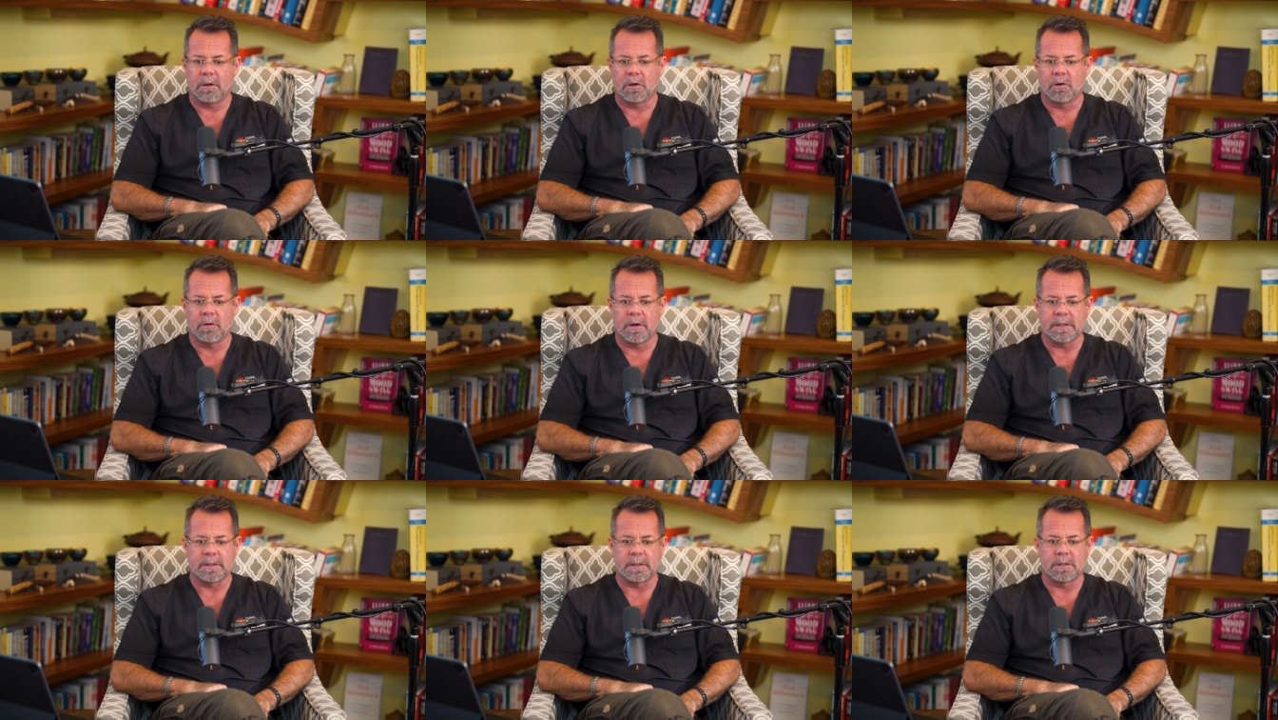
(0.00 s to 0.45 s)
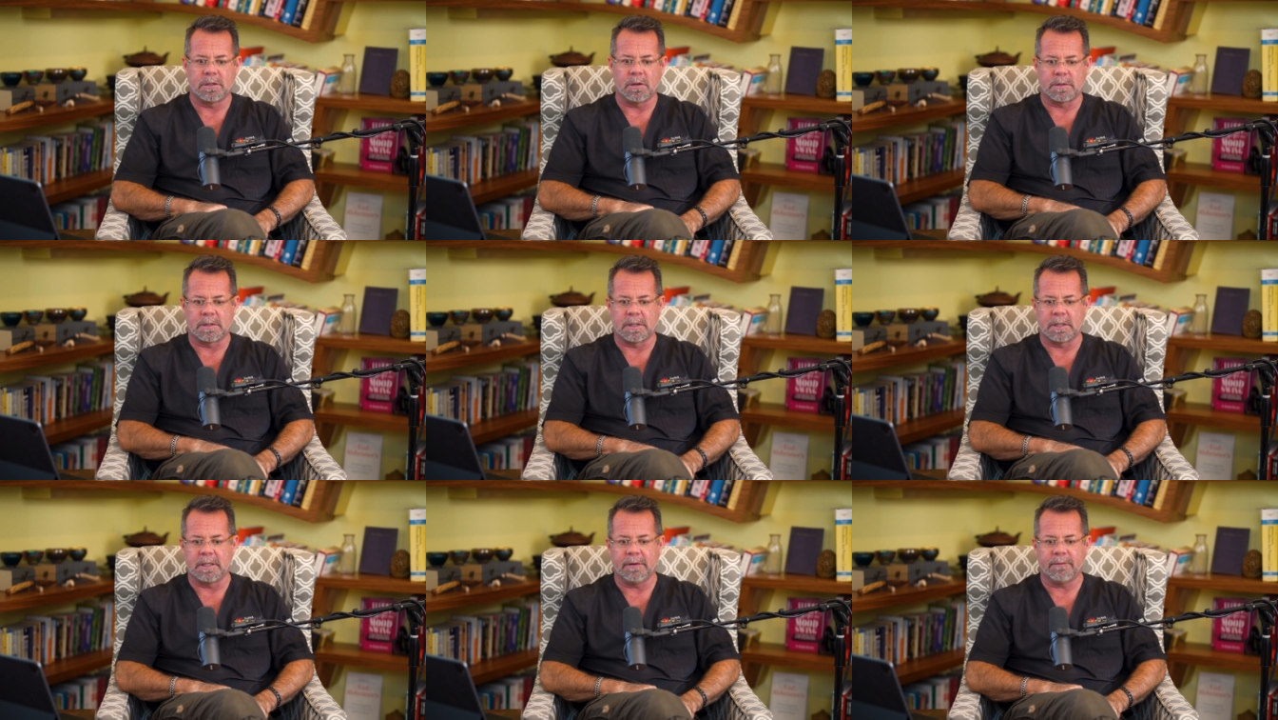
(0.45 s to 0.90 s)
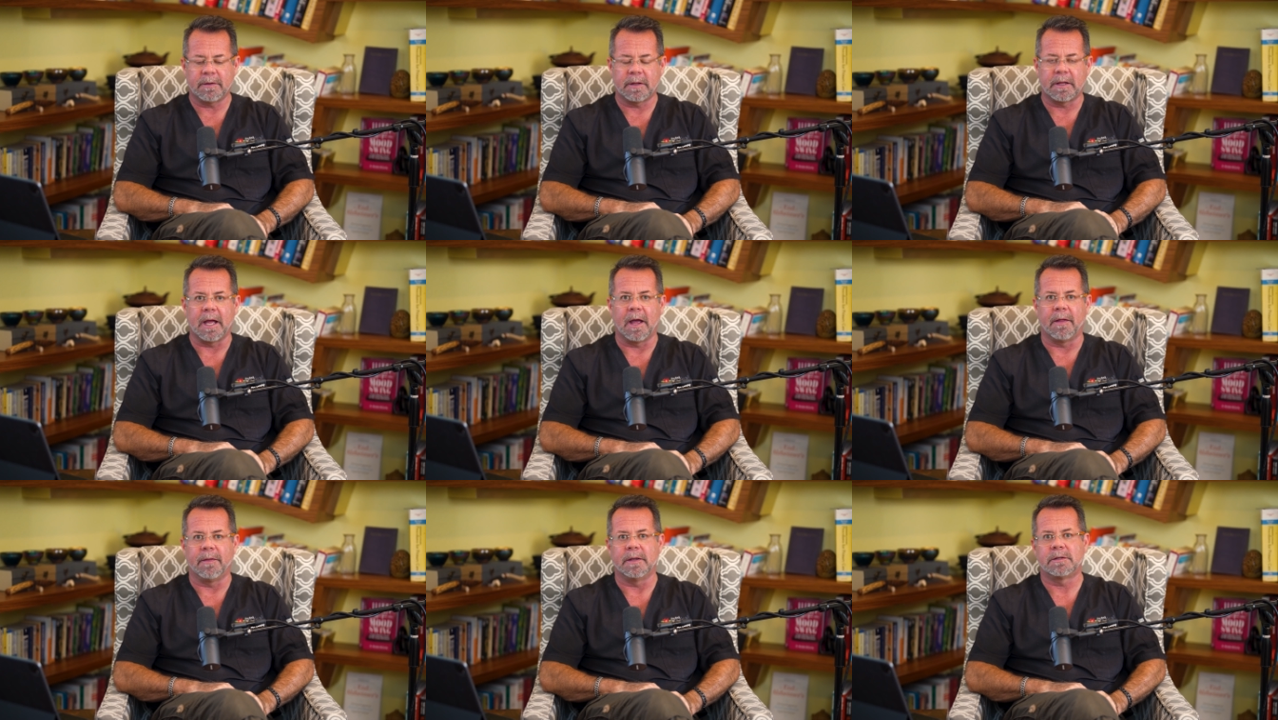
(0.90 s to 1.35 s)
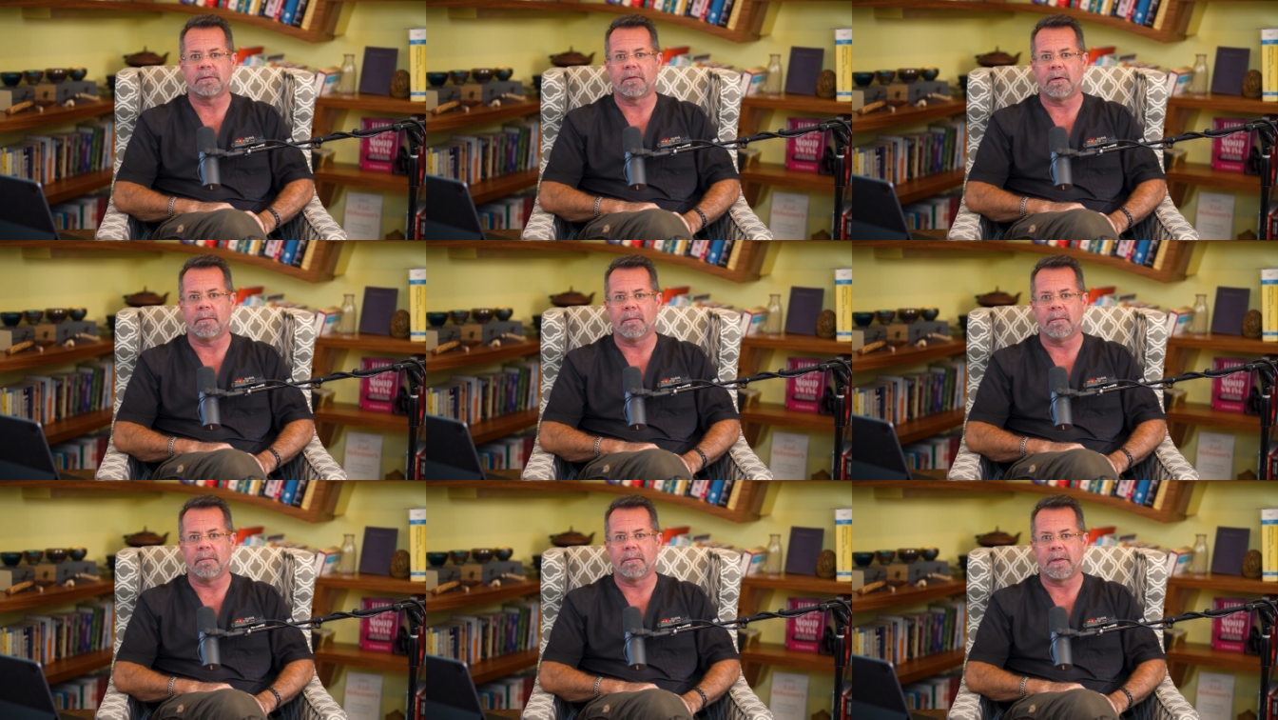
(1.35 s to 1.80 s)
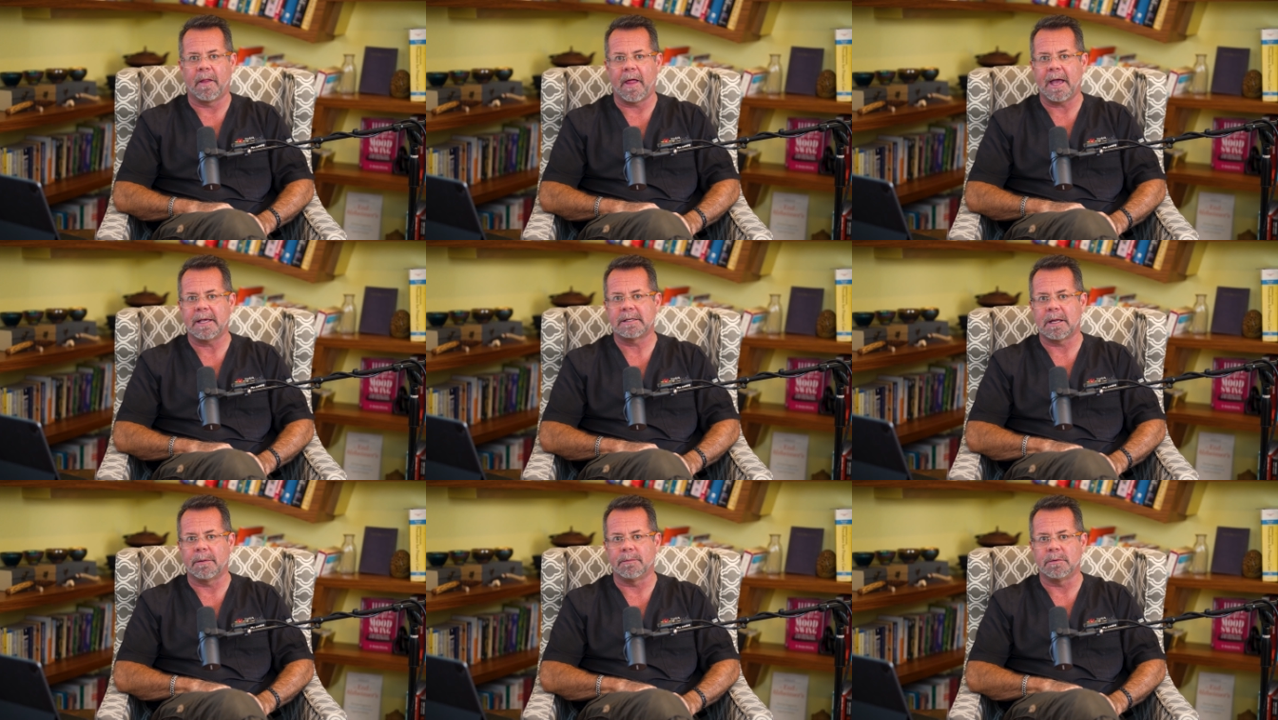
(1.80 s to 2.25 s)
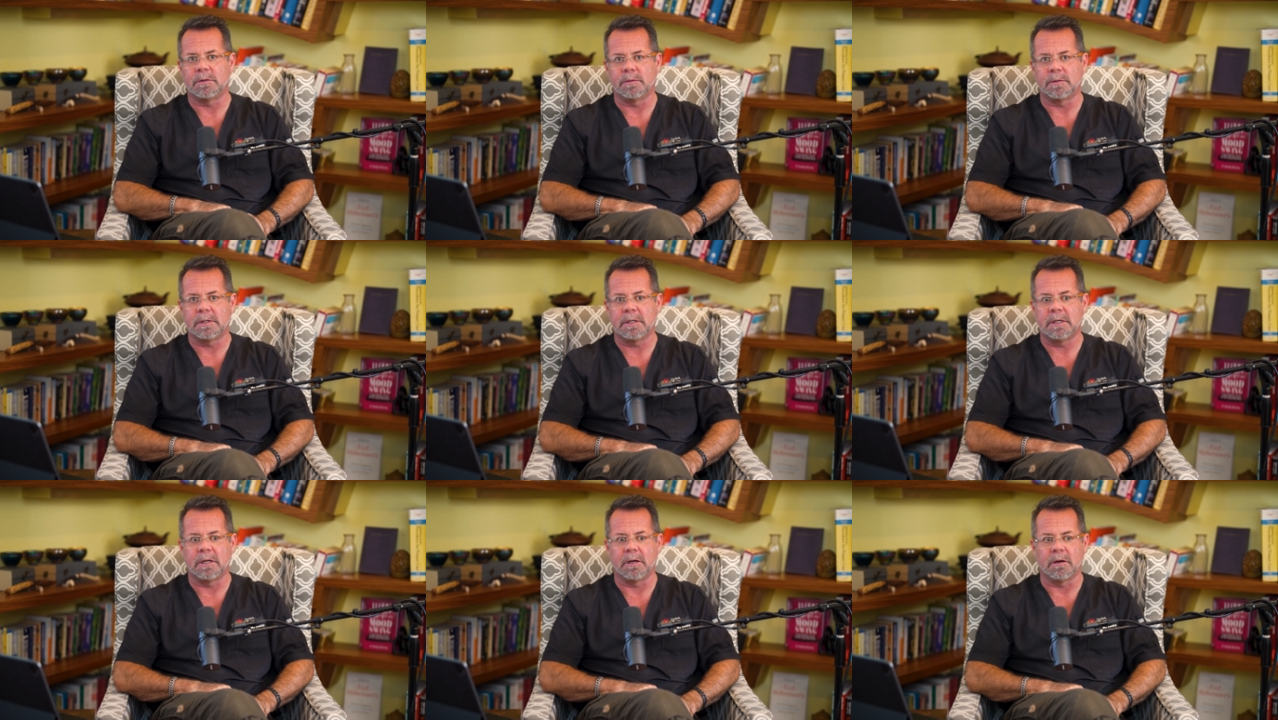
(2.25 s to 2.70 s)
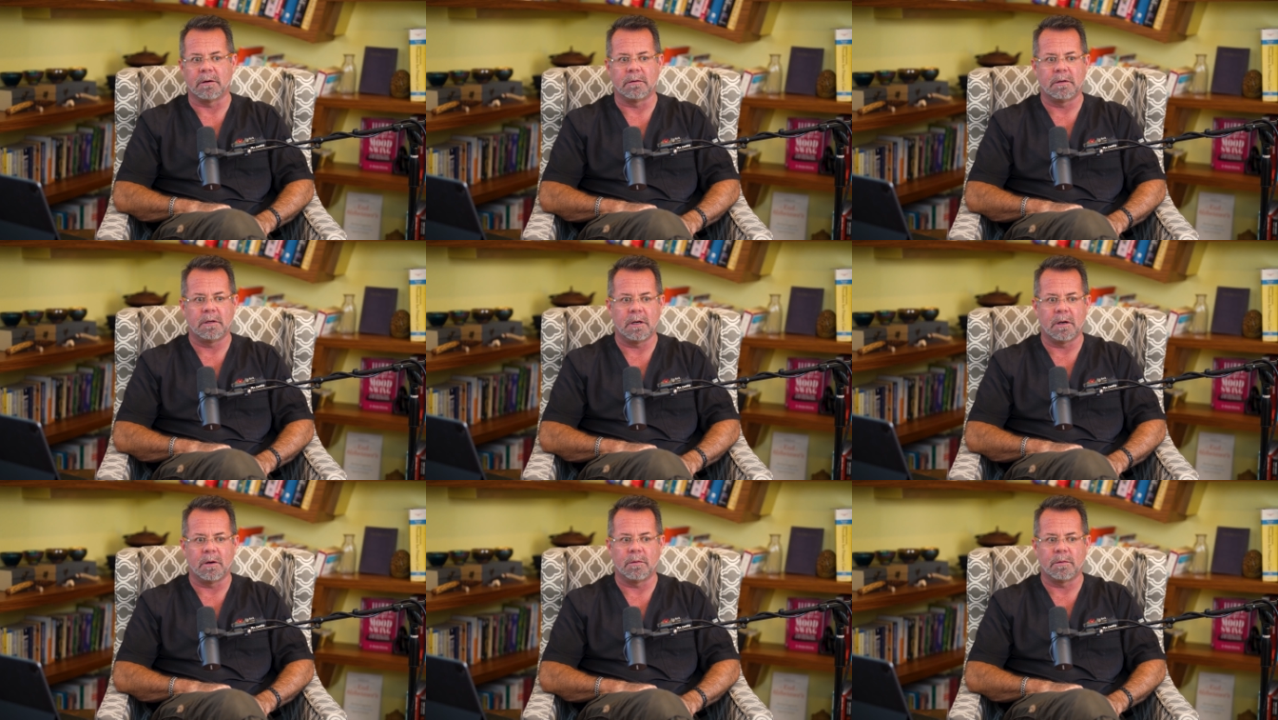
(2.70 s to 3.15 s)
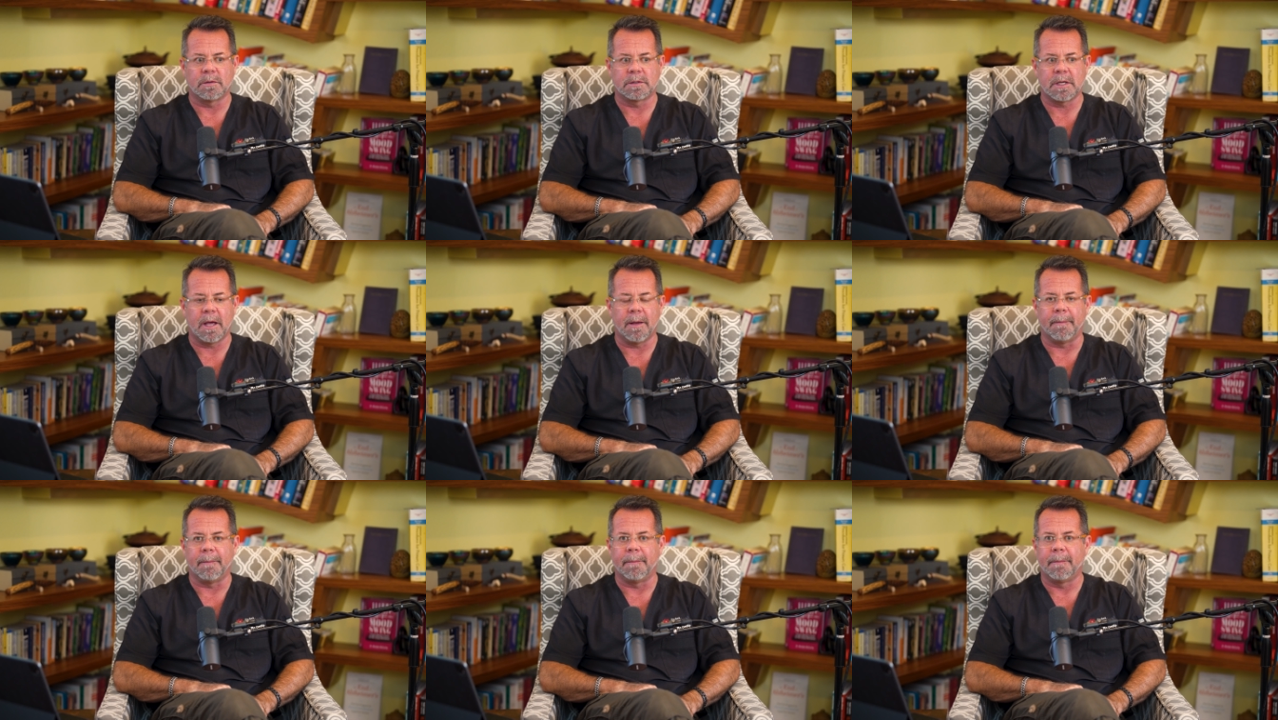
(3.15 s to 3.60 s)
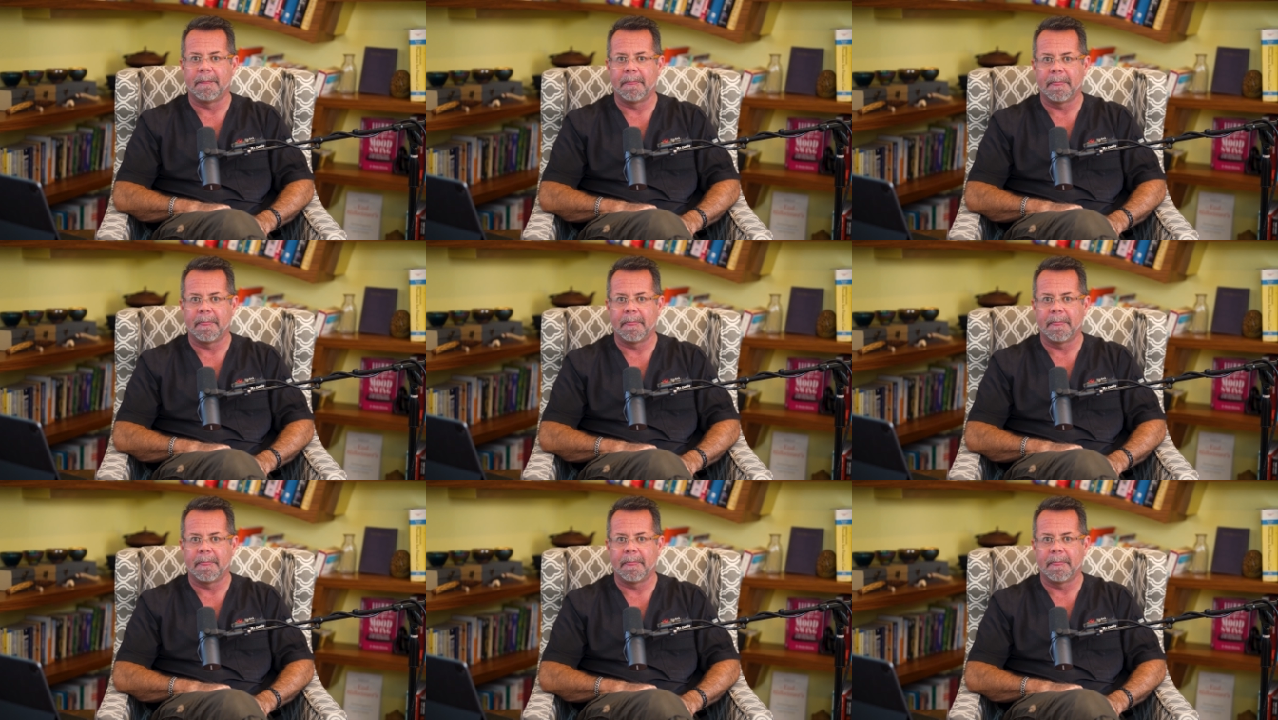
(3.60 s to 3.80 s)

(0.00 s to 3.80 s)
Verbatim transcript: increased the dose significantly on this from the last time she was in here. You know, what's up?